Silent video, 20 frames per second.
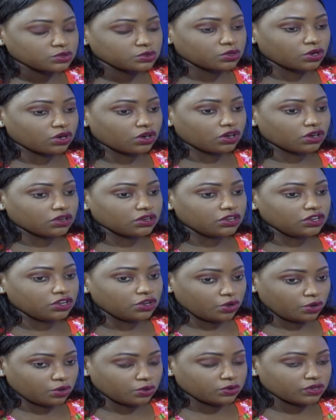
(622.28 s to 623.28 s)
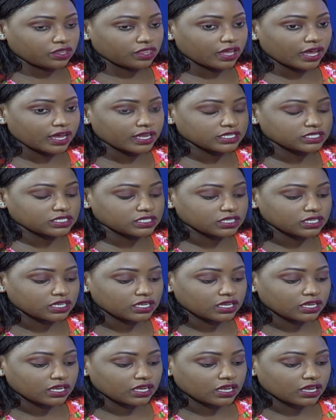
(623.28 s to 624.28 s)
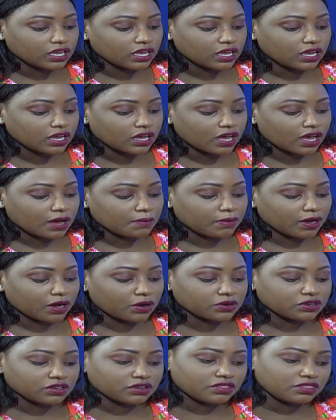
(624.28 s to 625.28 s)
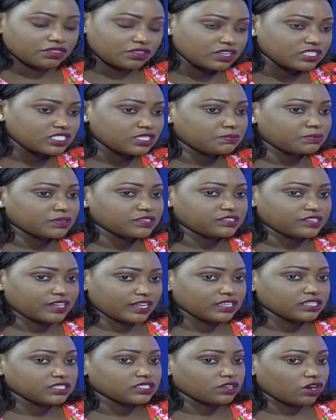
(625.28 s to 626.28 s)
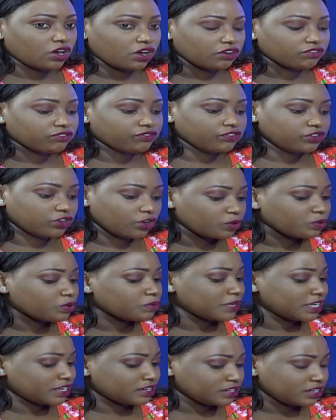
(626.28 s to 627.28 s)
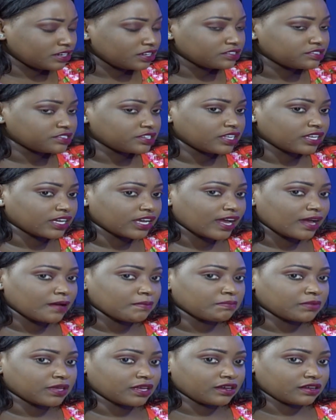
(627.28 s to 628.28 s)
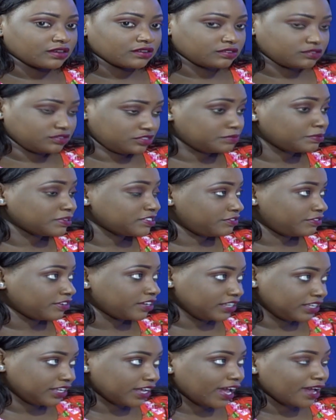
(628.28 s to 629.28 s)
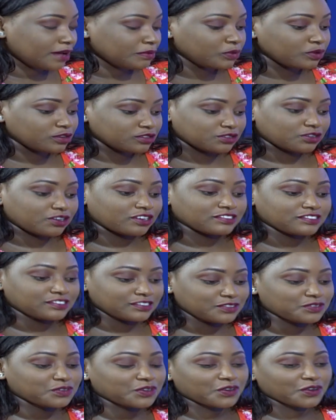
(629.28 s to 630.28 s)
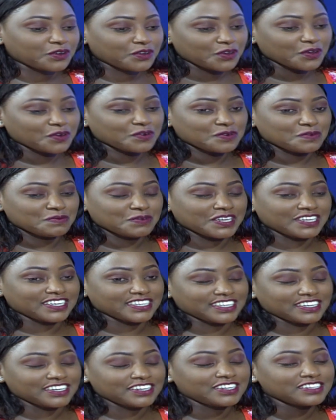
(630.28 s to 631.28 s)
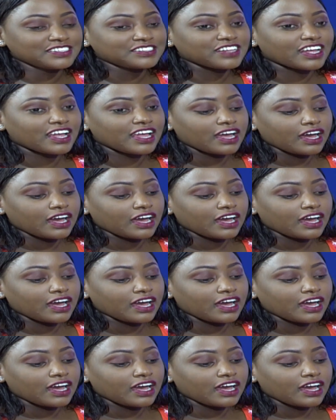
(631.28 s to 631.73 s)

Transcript: to know that about 30% of young women and girls in the Gambia, specifically I'm going to concentrate on young women and girls,